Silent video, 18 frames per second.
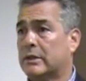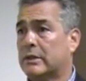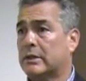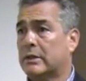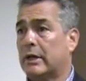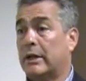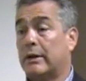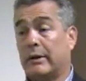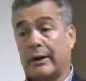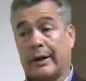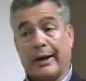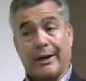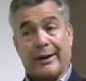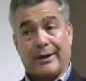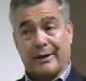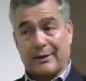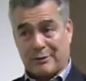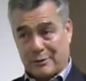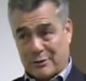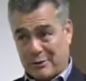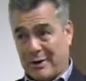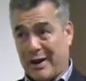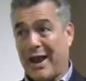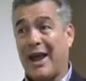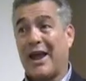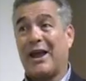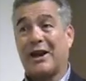
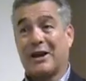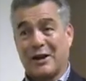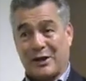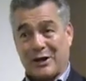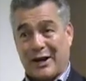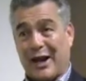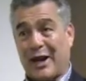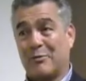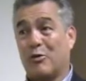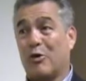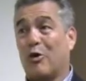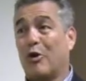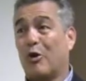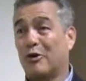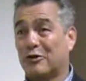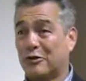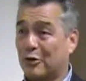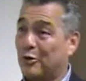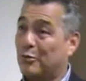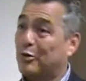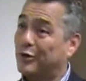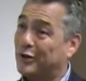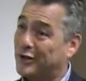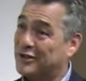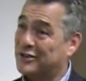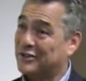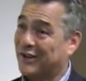It could add more to a
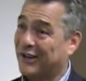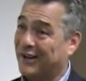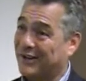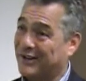police state,